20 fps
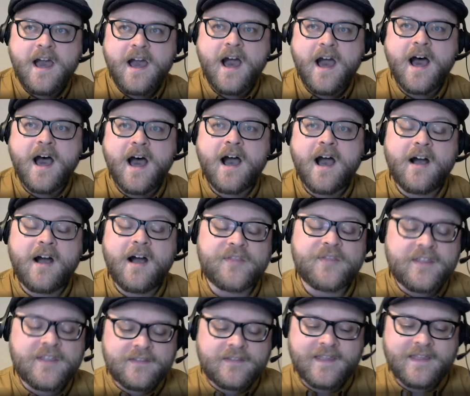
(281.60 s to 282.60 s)
Uh, I
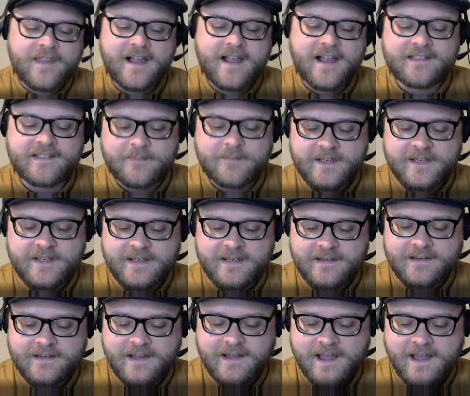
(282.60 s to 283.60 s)
think that there has to
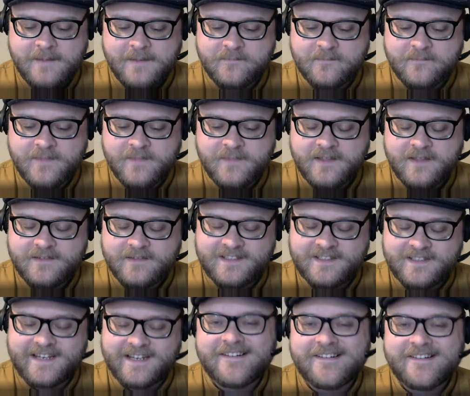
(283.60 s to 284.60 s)
be um,
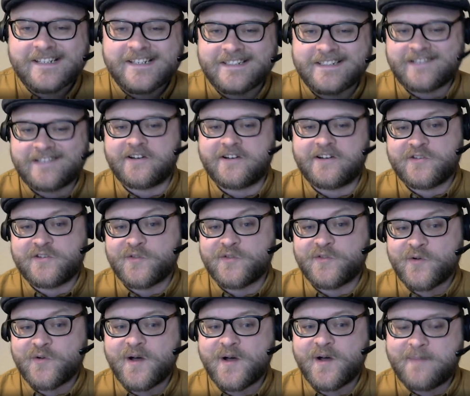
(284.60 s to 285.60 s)
serious consideration
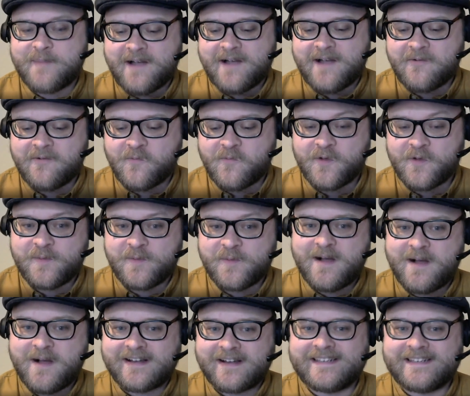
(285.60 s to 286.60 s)
thought about what the
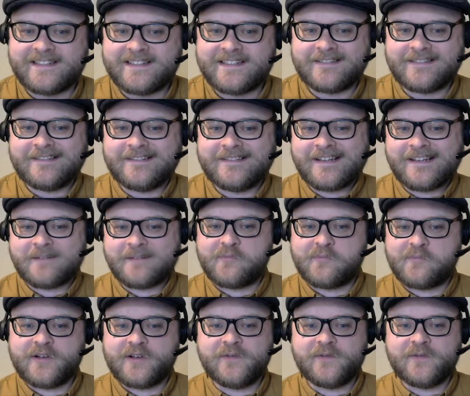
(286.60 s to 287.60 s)
market design that can
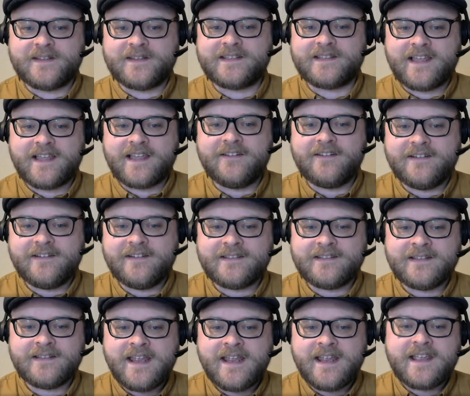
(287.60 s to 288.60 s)
bring all this together
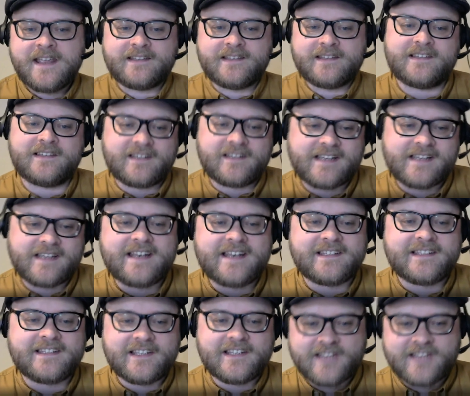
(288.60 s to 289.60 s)
is, because as I said,
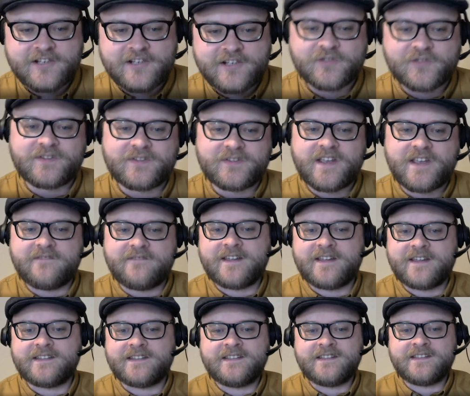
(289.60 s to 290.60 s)
it's an essential
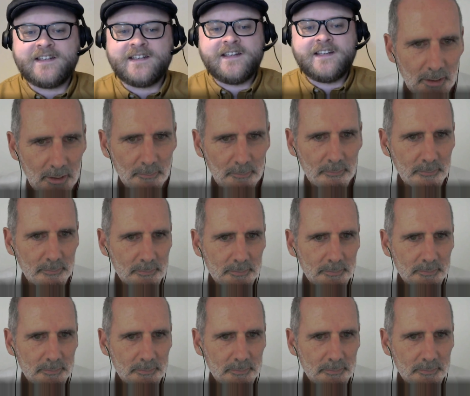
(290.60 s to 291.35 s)
service. Yeah. It's very